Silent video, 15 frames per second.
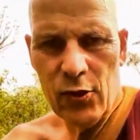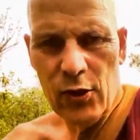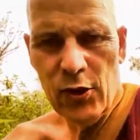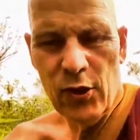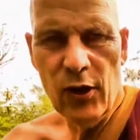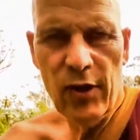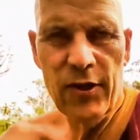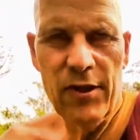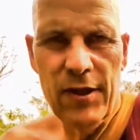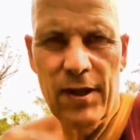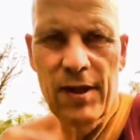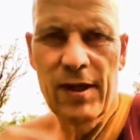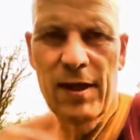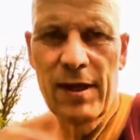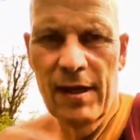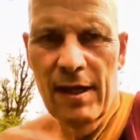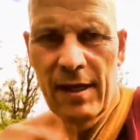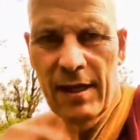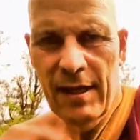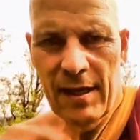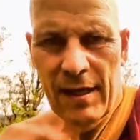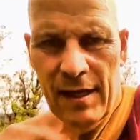to the north
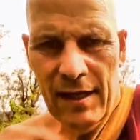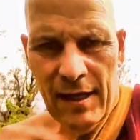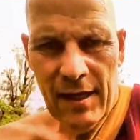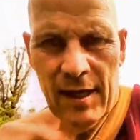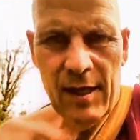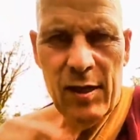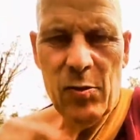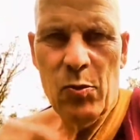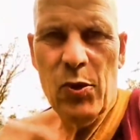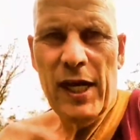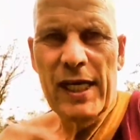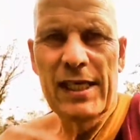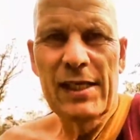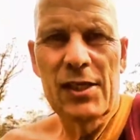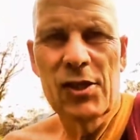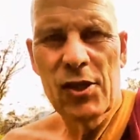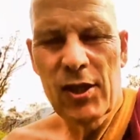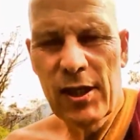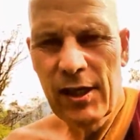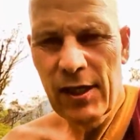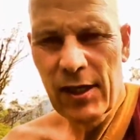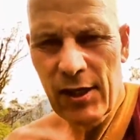
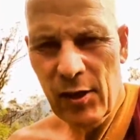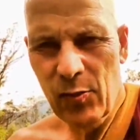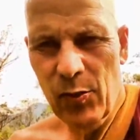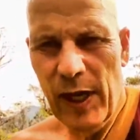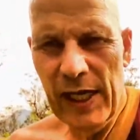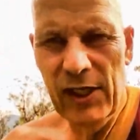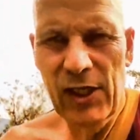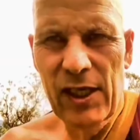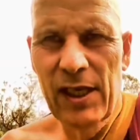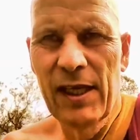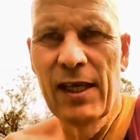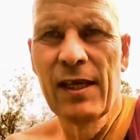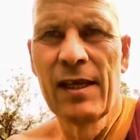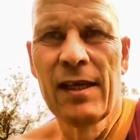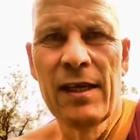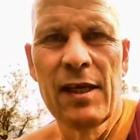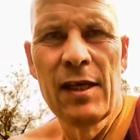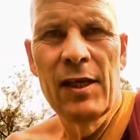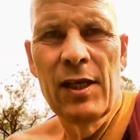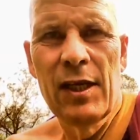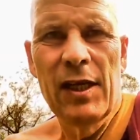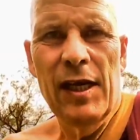practice compassion
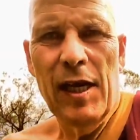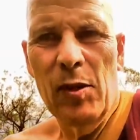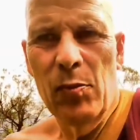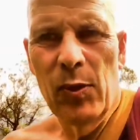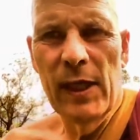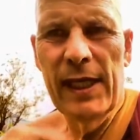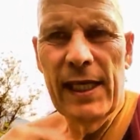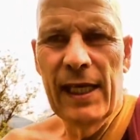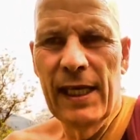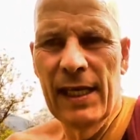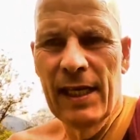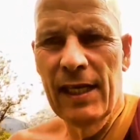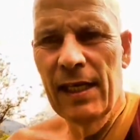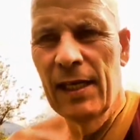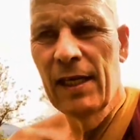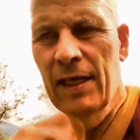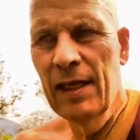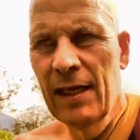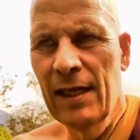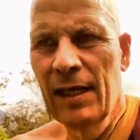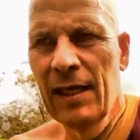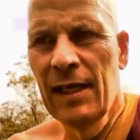and pity
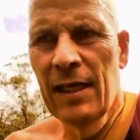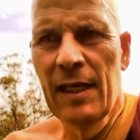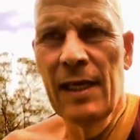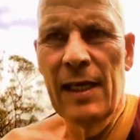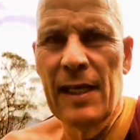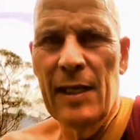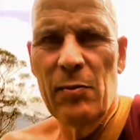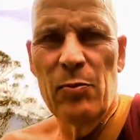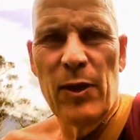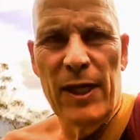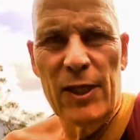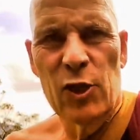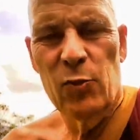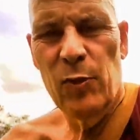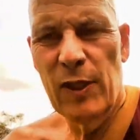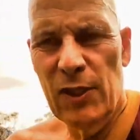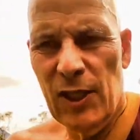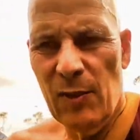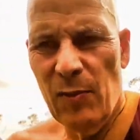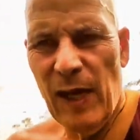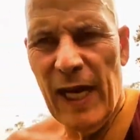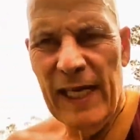in body,
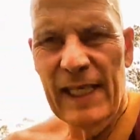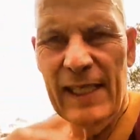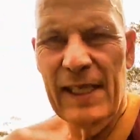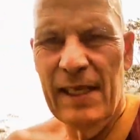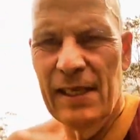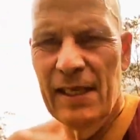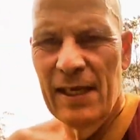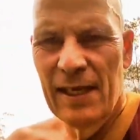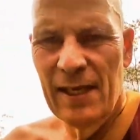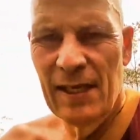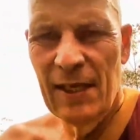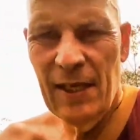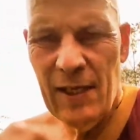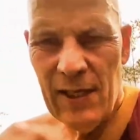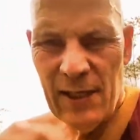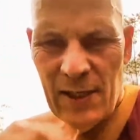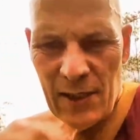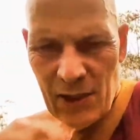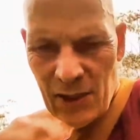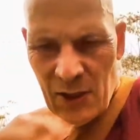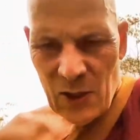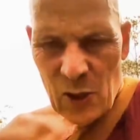speech and mind
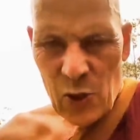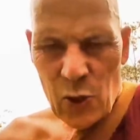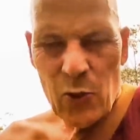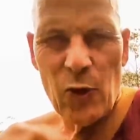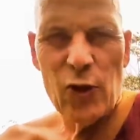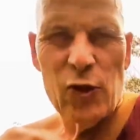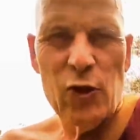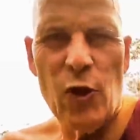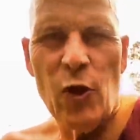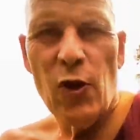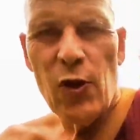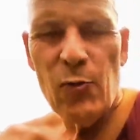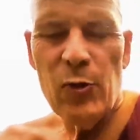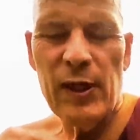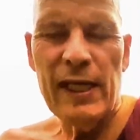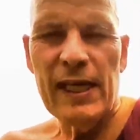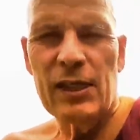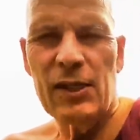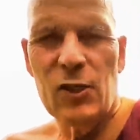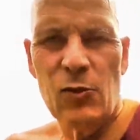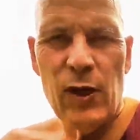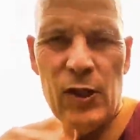towards all
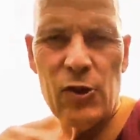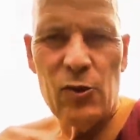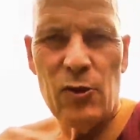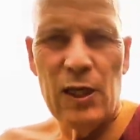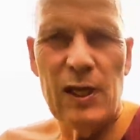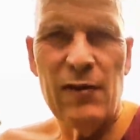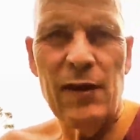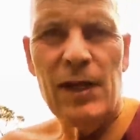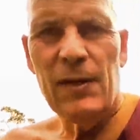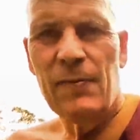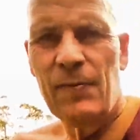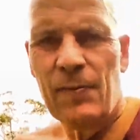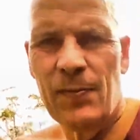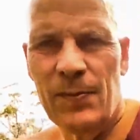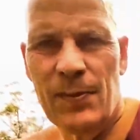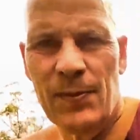beings whatsoever,